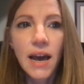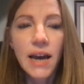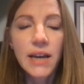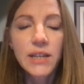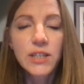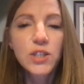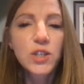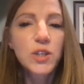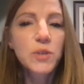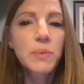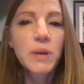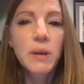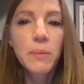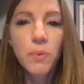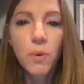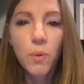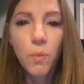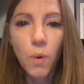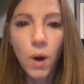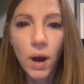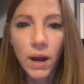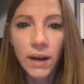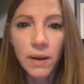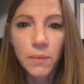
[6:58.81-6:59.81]
as just people
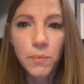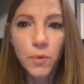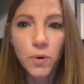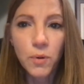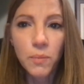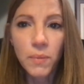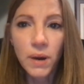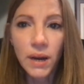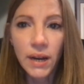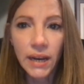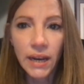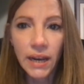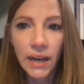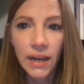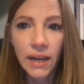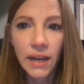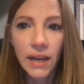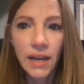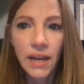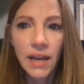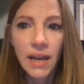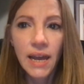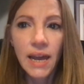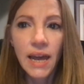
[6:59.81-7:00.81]
wanting more money.
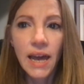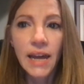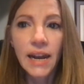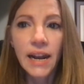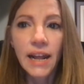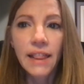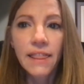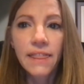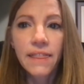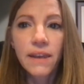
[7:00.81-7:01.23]
And I